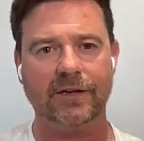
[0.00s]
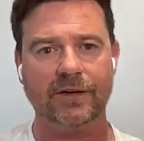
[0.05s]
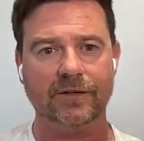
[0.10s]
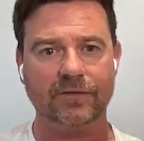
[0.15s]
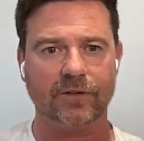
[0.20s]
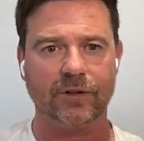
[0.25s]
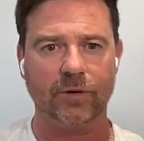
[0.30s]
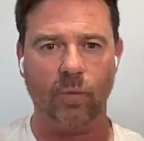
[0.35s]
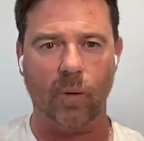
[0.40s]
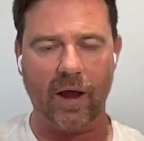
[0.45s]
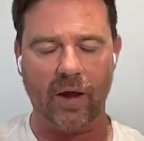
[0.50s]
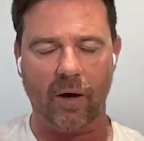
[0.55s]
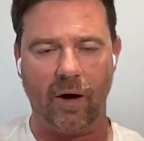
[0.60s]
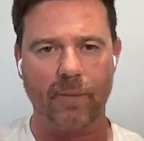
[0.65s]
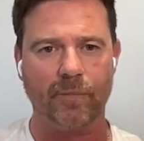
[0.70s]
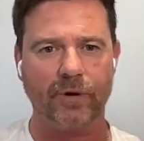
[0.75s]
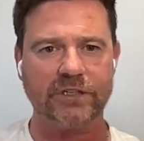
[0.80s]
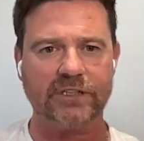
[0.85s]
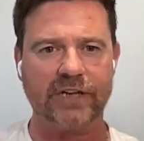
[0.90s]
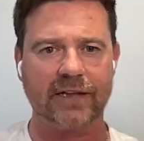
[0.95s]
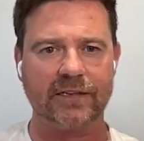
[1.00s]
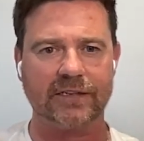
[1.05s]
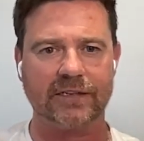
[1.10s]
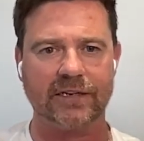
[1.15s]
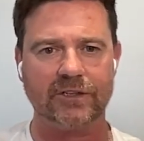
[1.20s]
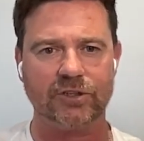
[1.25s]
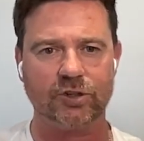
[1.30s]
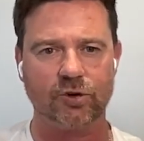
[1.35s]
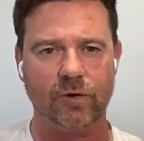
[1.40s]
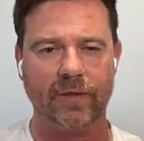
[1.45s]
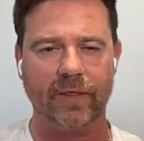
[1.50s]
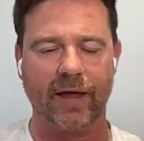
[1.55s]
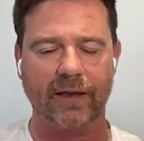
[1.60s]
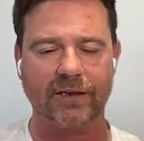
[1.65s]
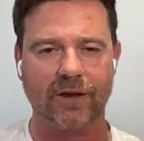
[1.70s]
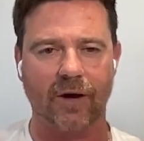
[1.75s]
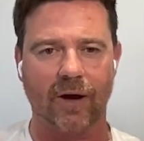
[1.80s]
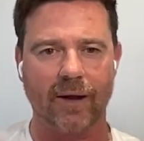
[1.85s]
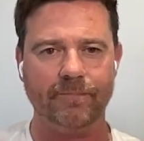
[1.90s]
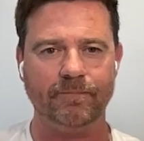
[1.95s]
than the way I protected it during that
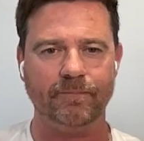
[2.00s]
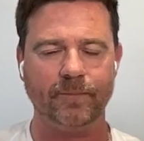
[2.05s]
time.